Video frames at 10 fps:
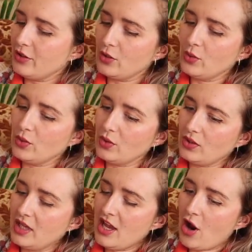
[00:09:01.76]

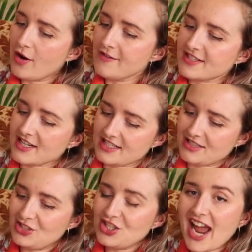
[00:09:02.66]
cool
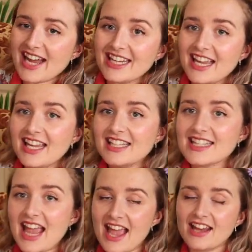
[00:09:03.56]
oversized jacket,
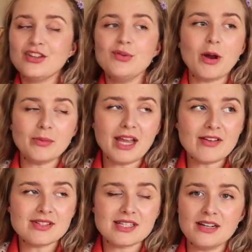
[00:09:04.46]
and you probably
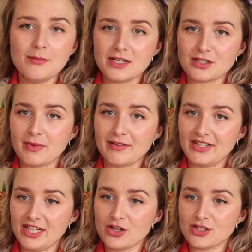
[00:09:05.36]
haven't seen it much in my
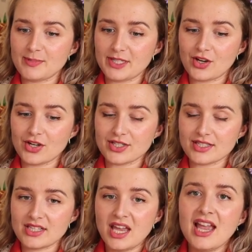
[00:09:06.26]
videos
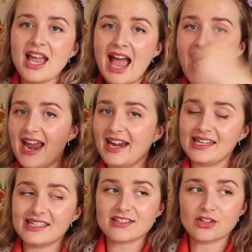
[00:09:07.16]
because A,
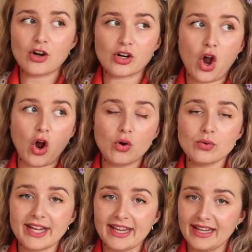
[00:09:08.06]
it's not
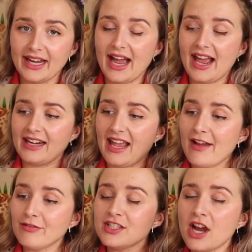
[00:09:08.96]
cold here, and
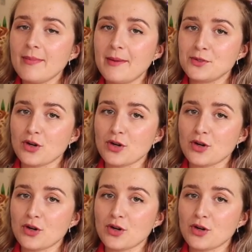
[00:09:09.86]
every time I'm